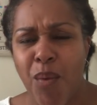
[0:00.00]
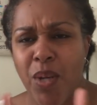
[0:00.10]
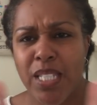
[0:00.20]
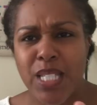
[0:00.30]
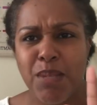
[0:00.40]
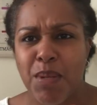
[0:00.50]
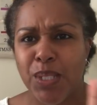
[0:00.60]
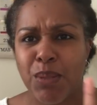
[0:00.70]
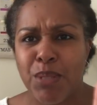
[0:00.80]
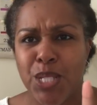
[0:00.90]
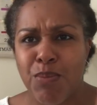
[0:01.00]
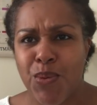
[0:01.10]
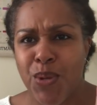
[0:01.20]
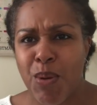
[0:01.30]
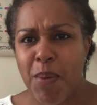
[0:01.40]
I wanted this to be a little bit
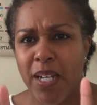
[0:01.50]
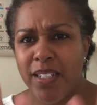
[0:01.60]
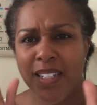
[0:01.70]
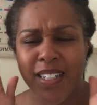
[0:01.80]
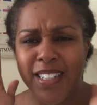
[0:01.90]
smoother, but